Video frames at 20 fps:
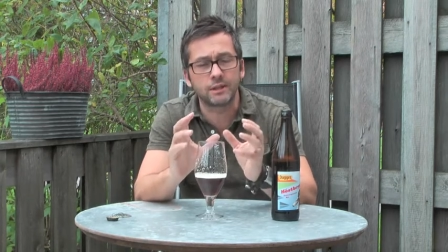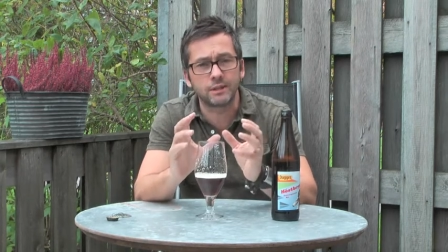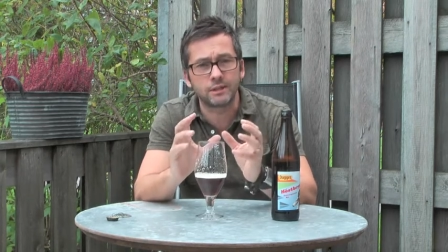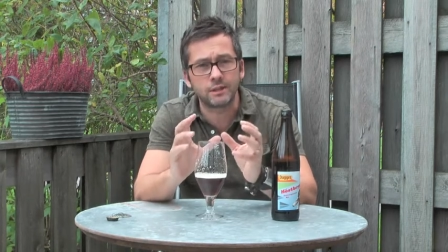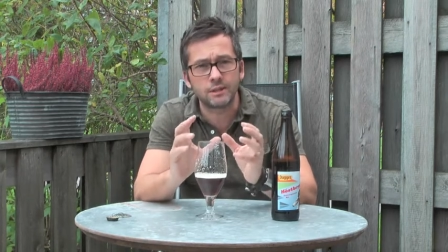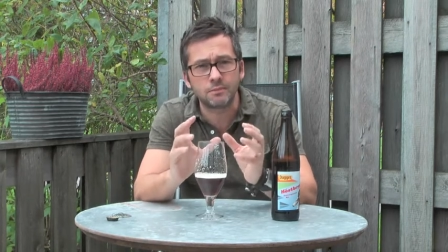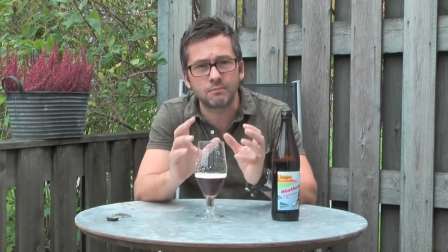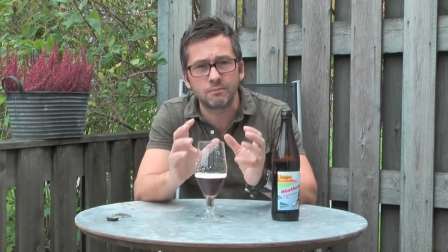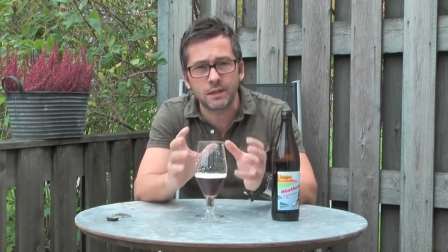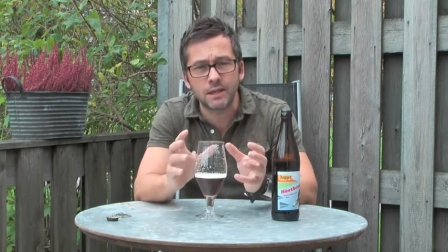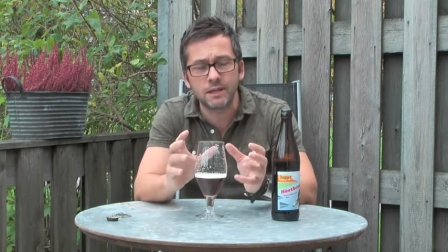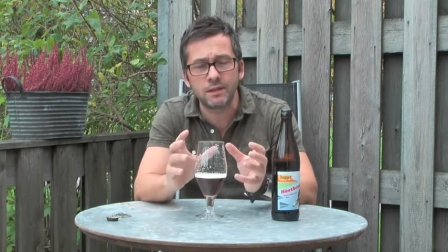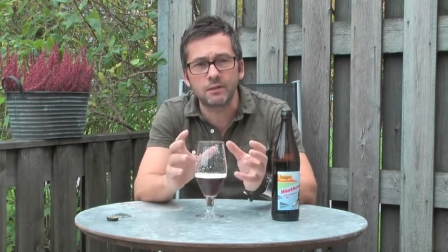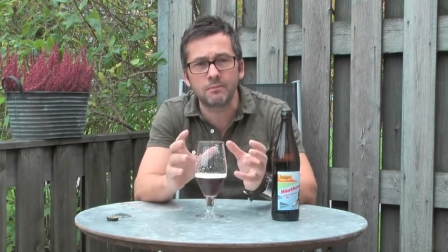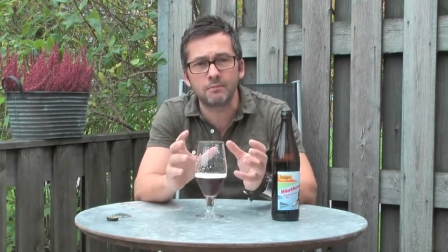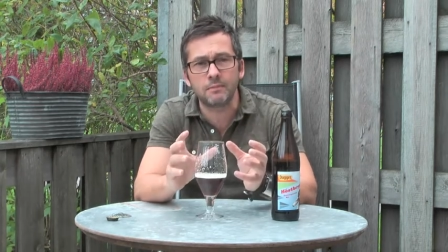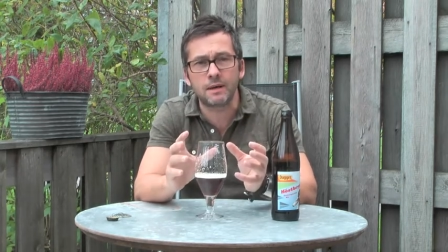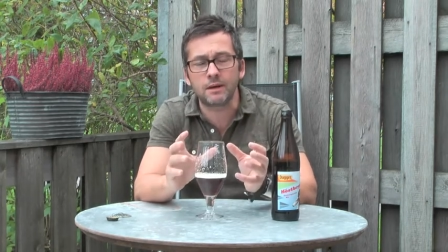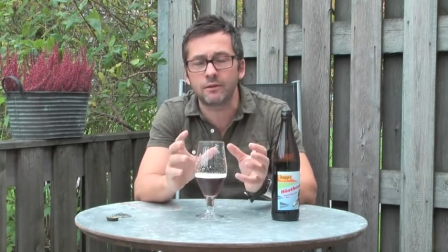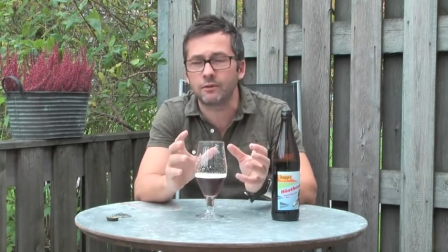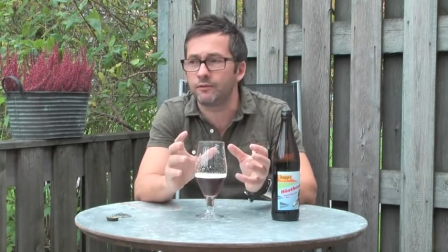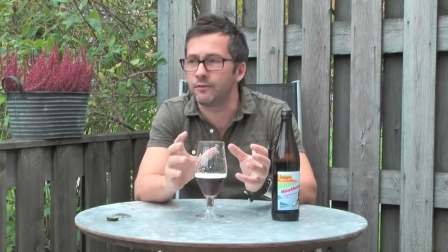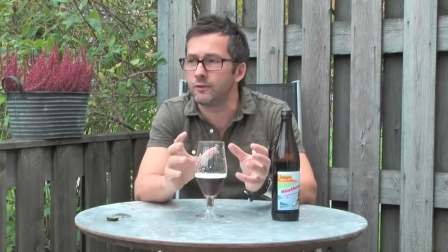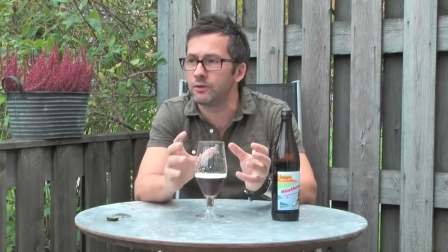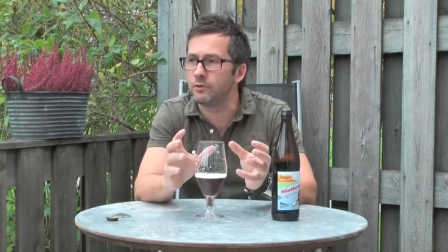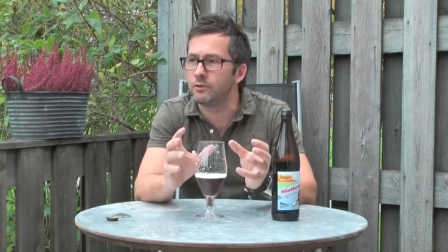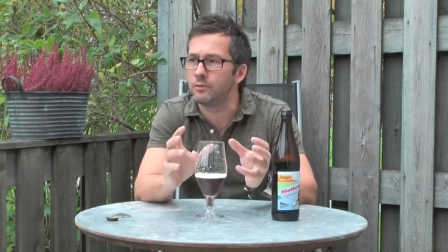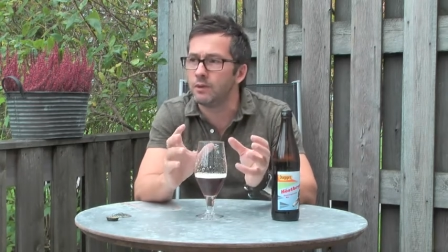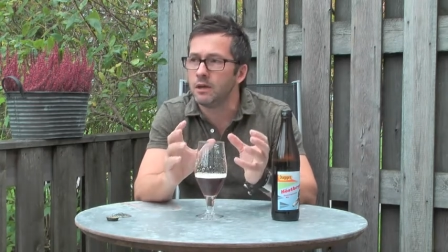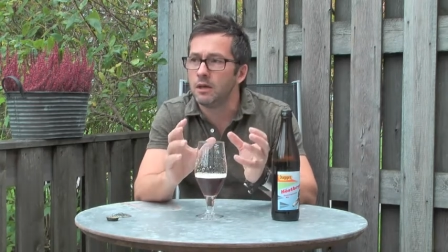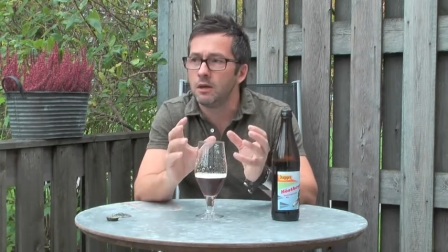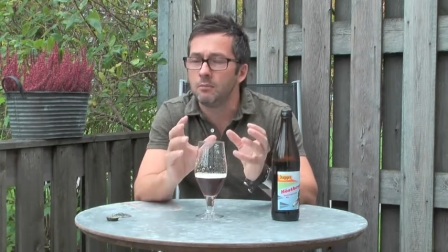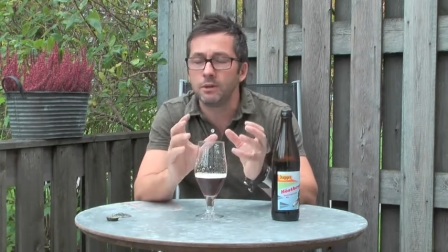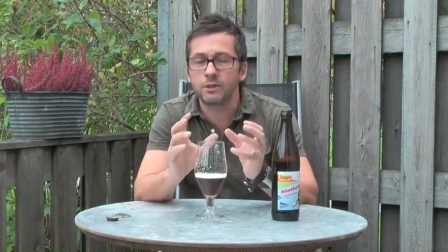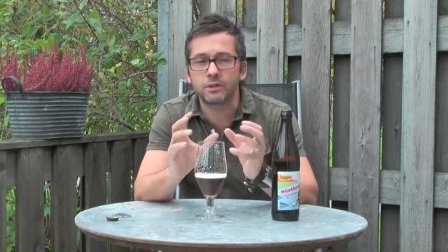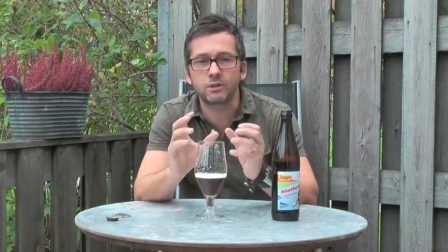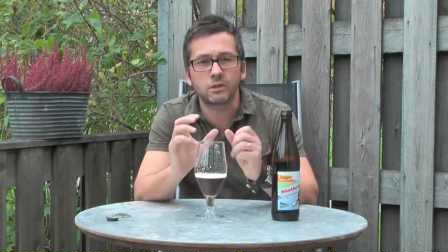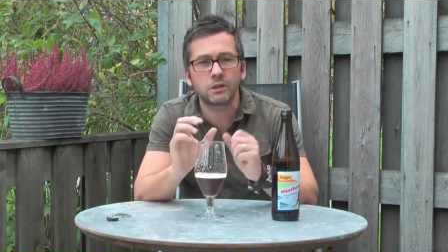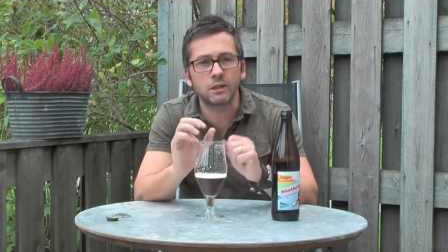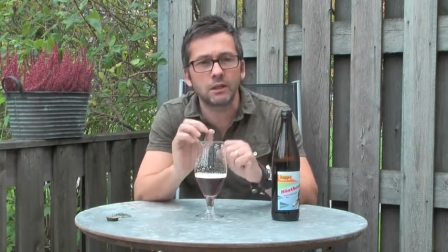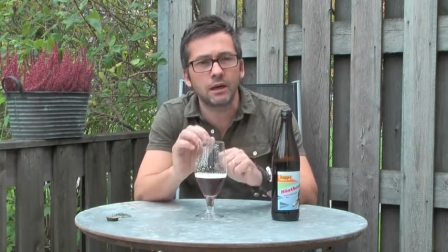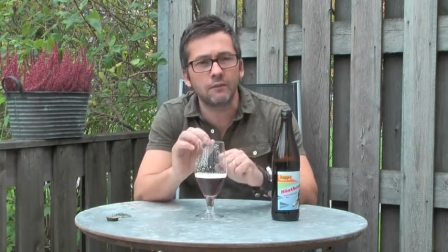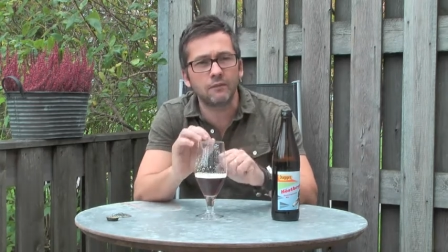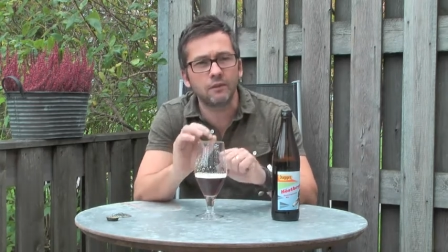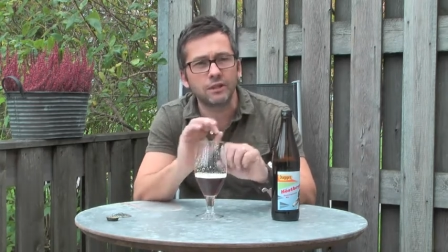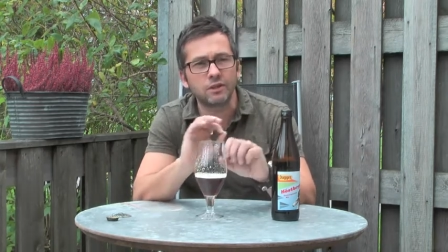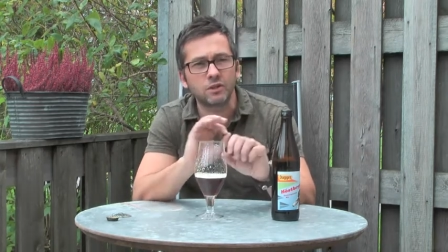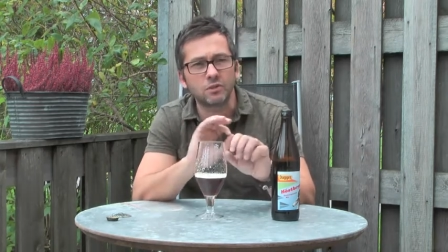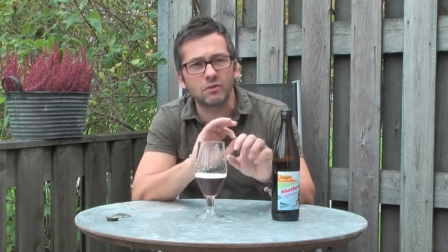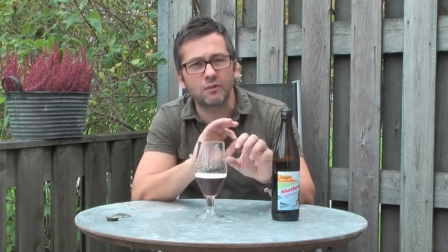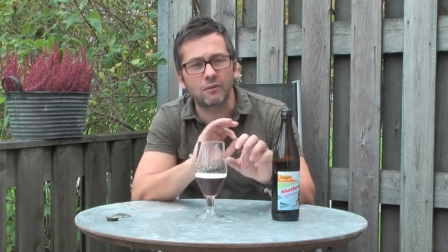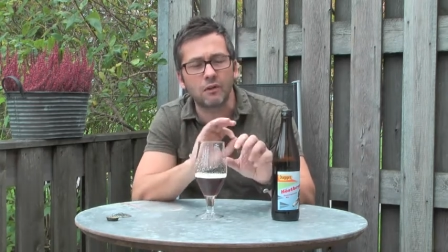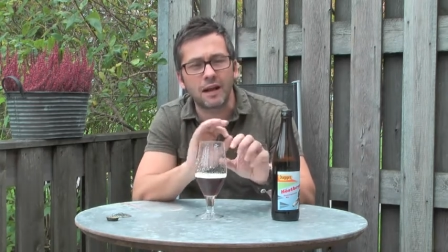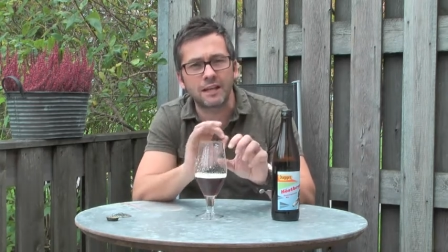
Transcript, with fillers: It's, it's medium mouthfeel, but it's got a lovely sort of